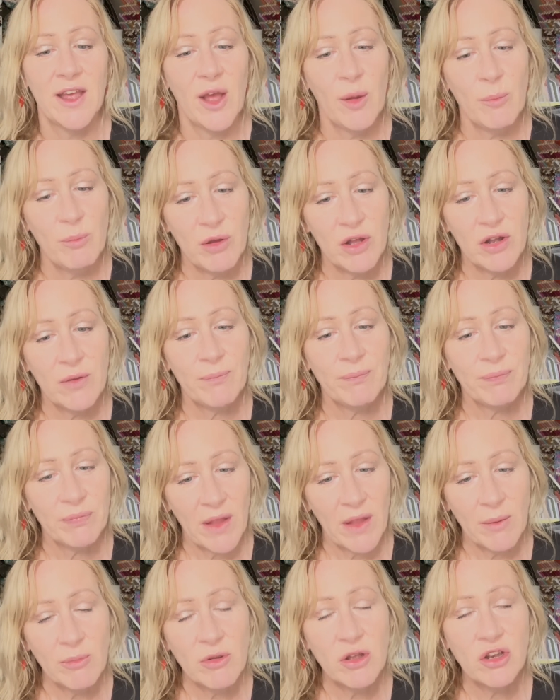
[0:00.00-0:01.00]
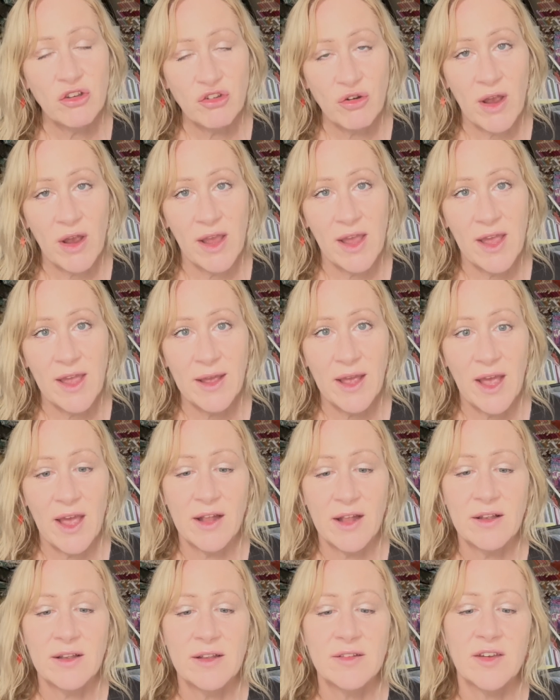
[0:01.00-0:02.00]
But I'm going to try it
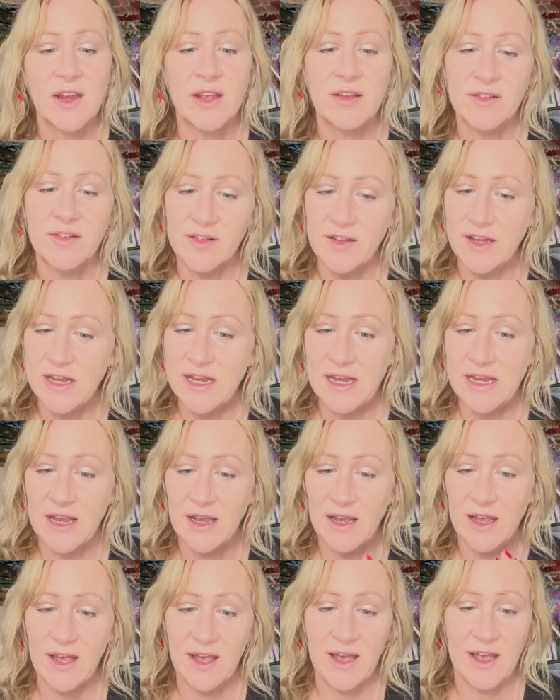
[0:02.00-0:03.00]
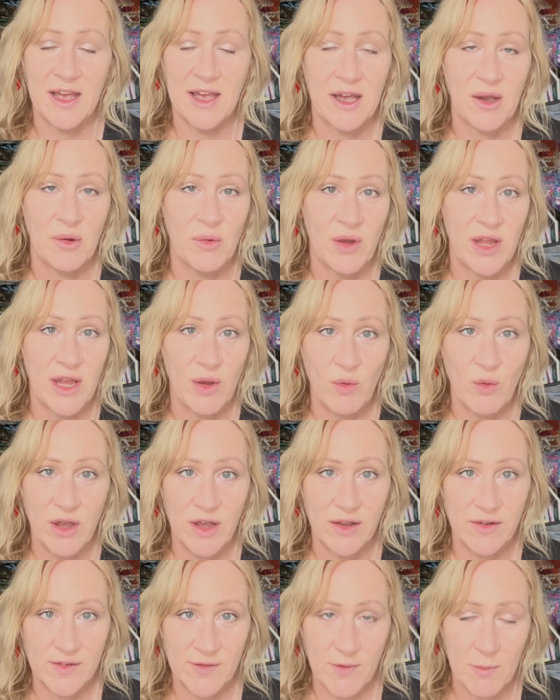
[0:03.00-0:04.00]
and see how it
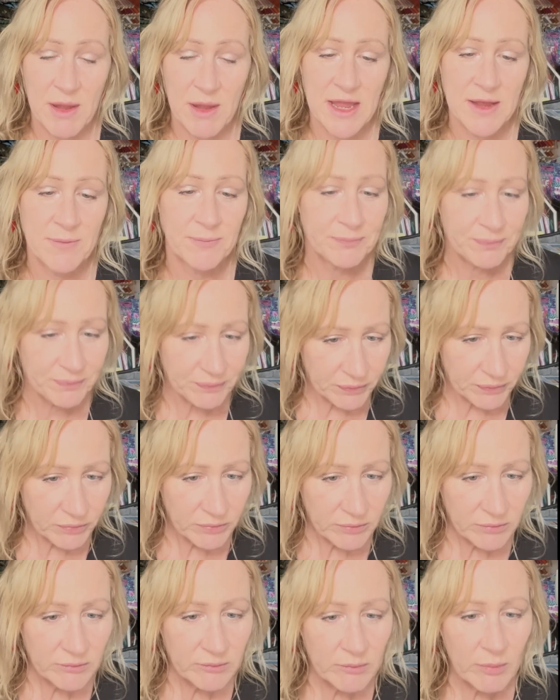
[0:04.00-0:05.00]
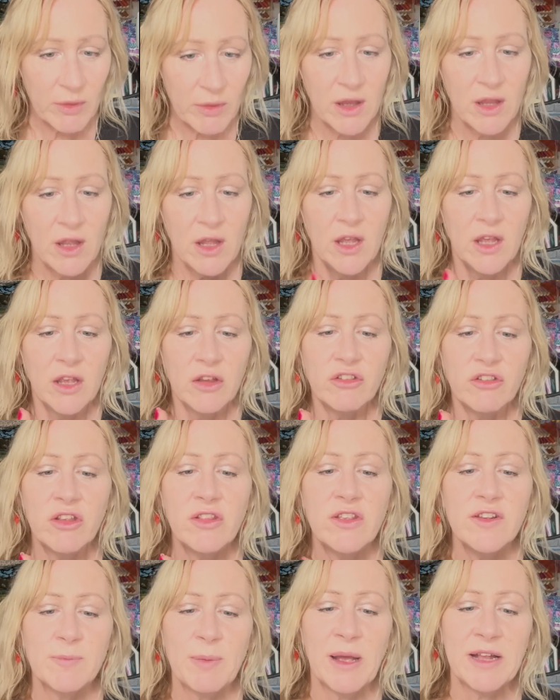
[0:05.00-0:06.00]
works for me. So
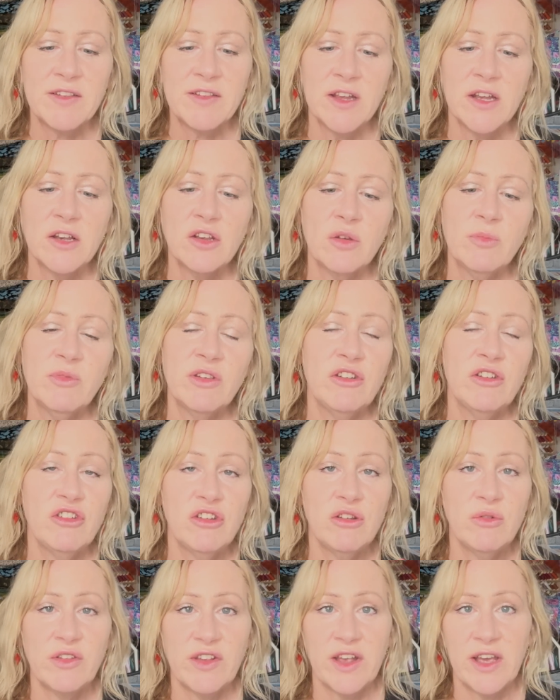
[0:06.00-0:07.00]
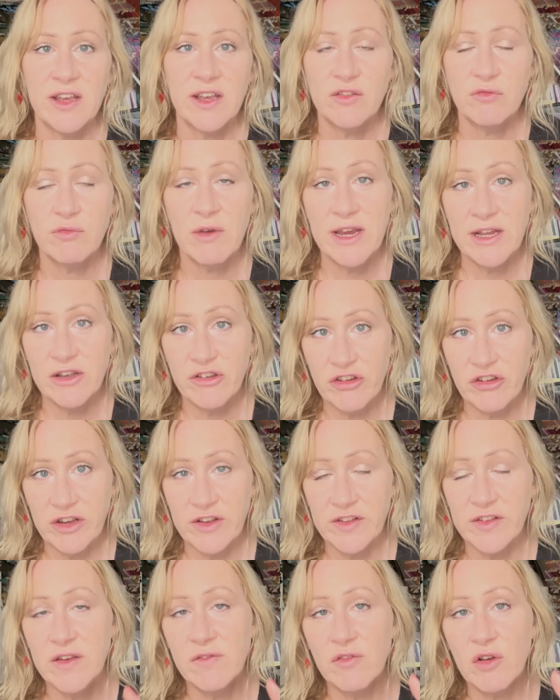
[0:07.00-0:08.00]
this pattern comes in 2 size
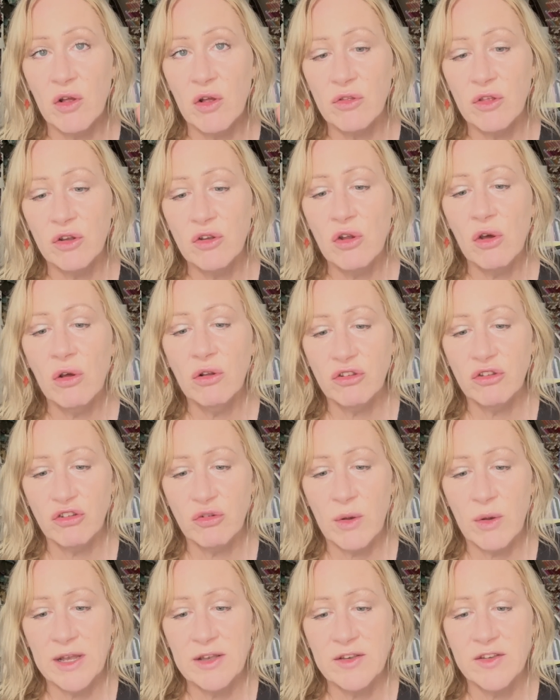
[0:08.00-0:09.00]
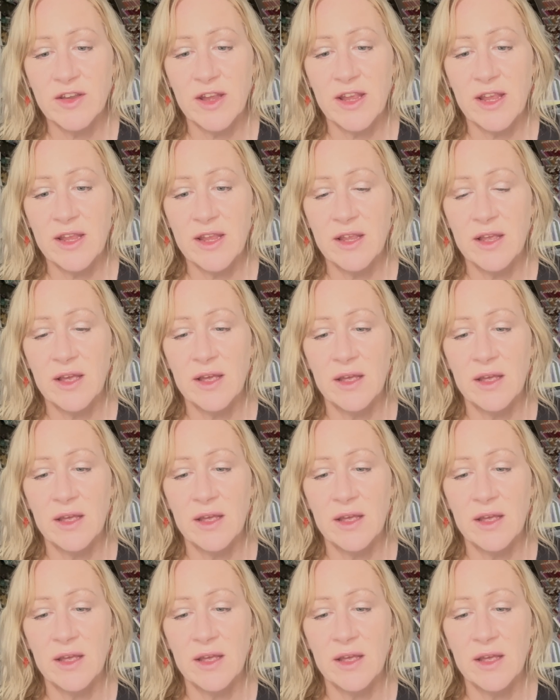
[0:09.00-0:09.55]
ranges. You've got the 0 to 20